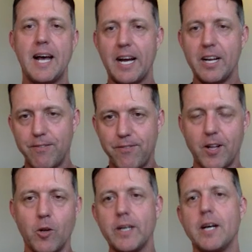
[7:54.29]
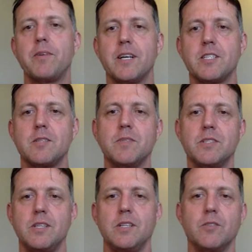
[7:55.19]
Are you following up
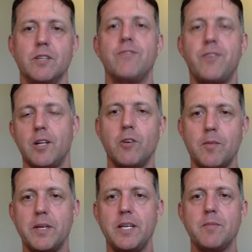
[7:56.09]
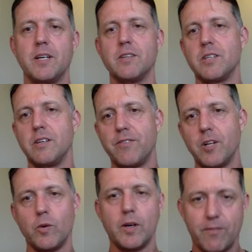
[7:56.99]
customers? Are you doing follow-up emails? Are you
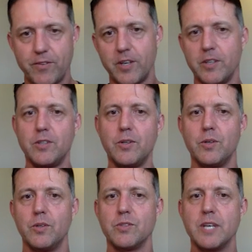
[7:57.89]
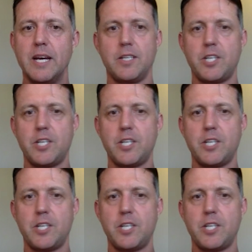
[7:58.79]
follow-up phone calls?